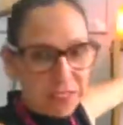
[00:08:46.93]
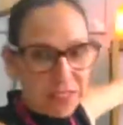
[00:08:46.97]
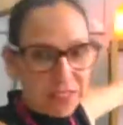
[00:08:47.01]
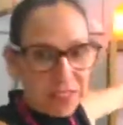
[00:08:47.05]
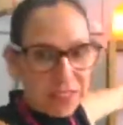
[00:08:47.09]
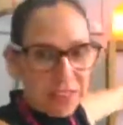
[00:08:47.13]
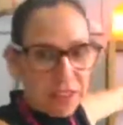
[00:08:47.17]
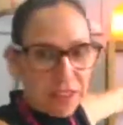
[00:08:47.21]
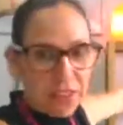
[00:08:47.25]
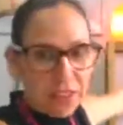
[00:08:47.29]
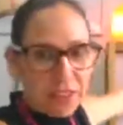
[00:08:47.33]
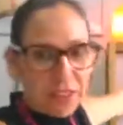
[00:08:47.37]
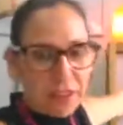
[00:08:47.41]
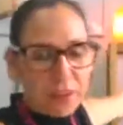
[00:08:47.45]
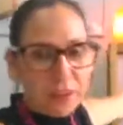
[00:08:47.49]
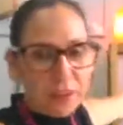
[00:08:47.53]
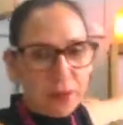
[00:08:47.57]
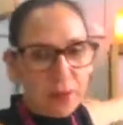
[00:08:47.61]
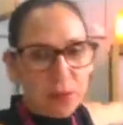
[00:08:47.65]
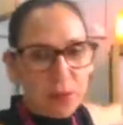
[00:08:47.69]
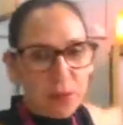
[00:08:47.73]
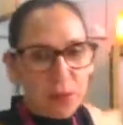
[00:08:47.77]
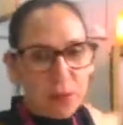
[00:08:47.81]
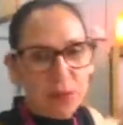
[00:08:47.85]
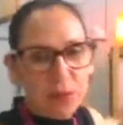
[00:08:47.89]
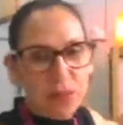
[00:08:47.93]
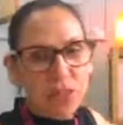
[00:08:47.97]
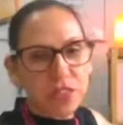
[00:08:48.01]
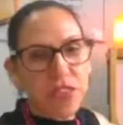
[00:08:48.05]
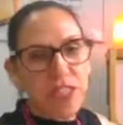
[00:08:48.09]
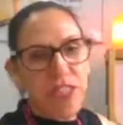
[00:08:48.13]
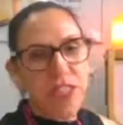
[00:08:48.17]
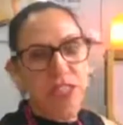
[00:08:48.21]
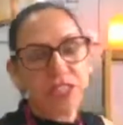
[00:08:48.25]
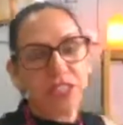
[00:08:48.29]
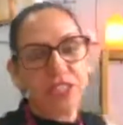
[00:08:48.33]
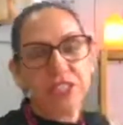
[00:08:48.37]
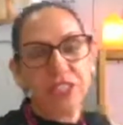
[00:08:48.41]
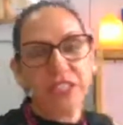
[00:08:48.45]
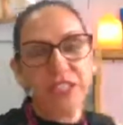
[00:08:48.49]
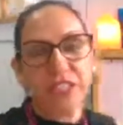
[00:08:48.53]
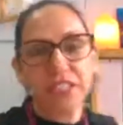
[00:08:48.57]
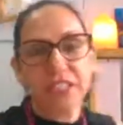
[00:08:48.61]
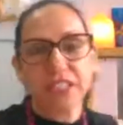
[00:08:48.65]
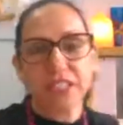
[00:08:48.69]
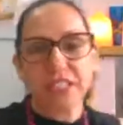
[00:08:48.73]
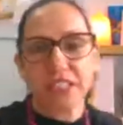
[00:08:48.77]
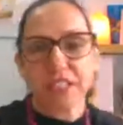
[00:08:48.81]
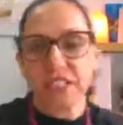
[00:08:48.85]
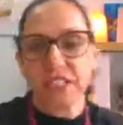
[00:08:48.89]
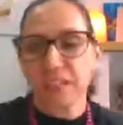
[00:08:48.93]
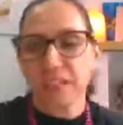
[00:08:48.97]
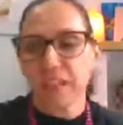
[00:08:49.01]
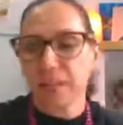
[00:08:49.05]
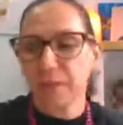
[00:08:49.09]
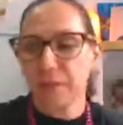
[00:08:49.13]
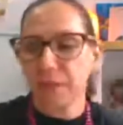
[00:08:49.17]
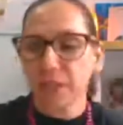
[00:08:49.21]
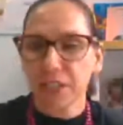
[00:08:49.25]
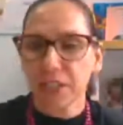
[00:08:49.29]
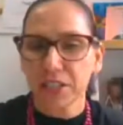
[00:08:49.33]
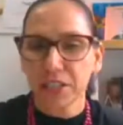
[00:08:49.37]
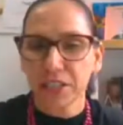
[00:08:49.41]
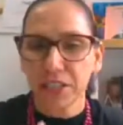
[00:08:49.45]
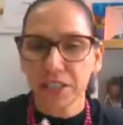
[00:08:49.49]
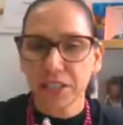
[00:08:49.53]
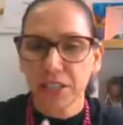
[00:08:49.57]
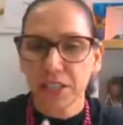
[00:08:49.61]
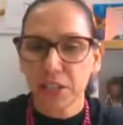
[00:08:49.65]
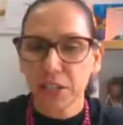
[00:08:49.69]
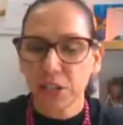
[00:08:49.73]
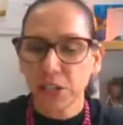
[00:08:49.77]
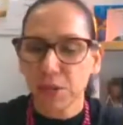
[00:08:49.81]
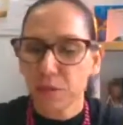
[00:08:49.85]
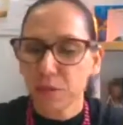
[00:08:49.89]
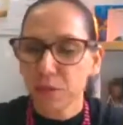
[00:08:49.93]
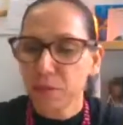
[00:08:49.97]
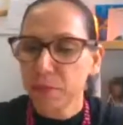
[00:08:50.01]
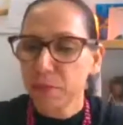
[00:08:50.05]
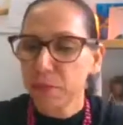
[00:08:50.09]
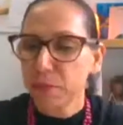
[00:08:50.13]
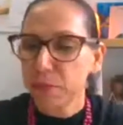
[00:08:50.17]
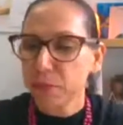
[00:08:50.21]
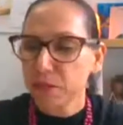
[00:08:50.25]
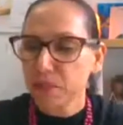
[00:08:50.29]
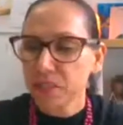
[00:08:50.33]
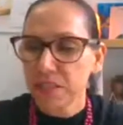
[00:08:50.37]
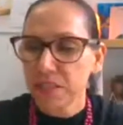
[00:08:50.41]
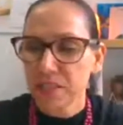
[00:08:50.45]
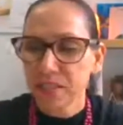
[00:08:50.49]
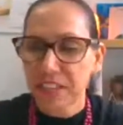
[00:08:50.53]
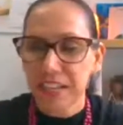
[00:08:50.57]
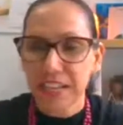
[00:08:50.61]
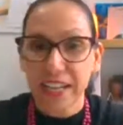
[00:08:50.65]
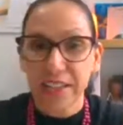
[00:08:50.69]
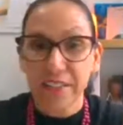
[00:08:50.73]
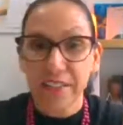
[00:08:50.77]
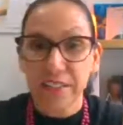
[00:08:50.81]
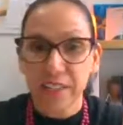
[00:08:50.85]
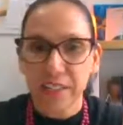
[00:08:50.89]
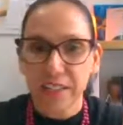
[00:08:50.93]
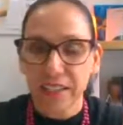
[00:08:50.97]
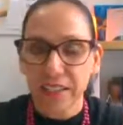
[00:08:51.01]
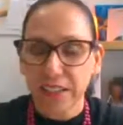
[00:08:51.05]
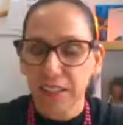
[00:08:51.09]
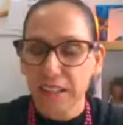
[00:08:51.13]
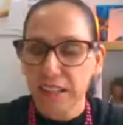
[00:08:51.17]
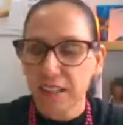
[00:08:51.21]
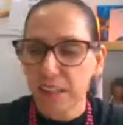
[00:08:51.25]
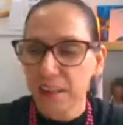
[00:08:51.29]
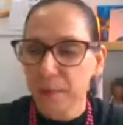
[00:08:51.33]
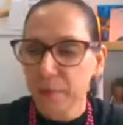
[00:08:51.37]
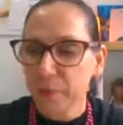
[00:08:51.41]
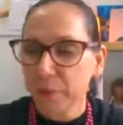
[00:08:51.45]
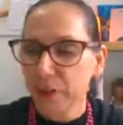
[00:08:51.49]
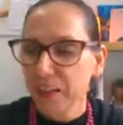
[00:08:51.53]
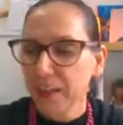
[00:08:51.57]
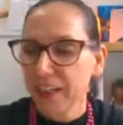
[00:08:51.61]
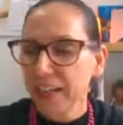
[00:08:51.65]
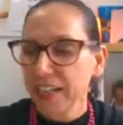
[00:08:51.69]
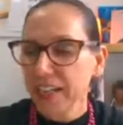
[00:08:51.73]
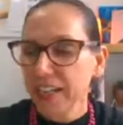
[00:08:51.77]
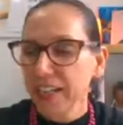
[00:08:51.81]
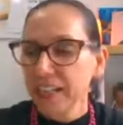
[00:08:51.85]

The books that I donated to the library, I donated 3 books and they're never in the library.